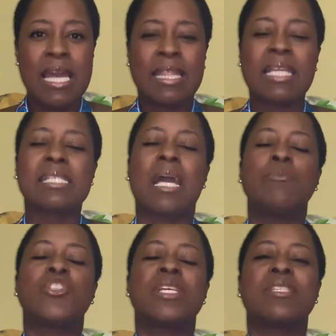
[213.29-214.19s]
things
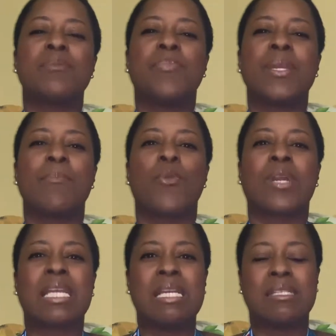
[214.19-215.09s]
come just a bit
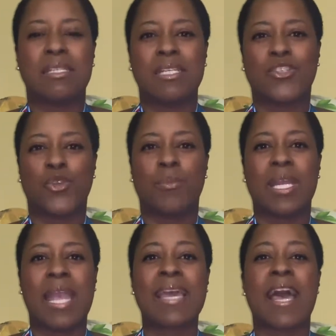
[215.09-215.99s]
more easily to
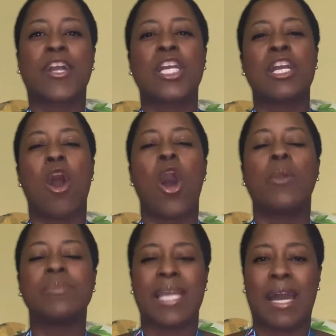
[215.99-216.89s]
me, and I can
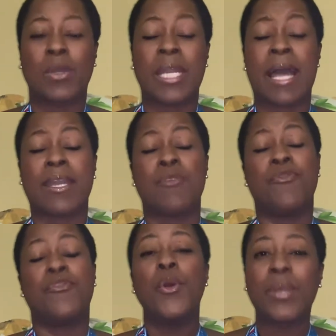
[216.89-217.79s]
calm down and I
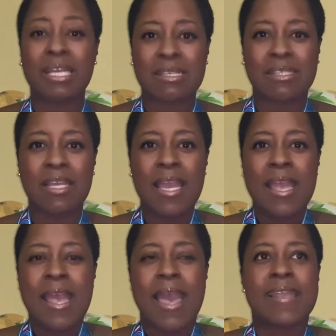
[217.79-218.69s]
can focus
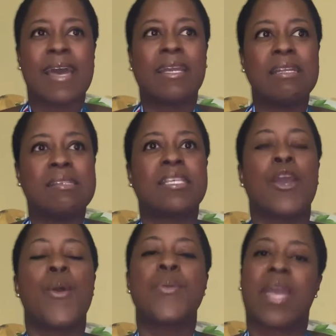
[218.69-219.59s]
and I can
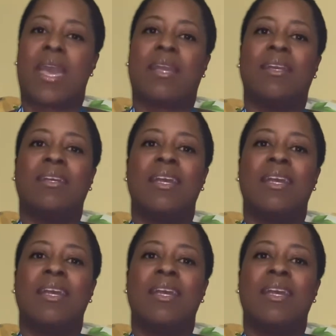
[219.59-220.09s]
say, okay,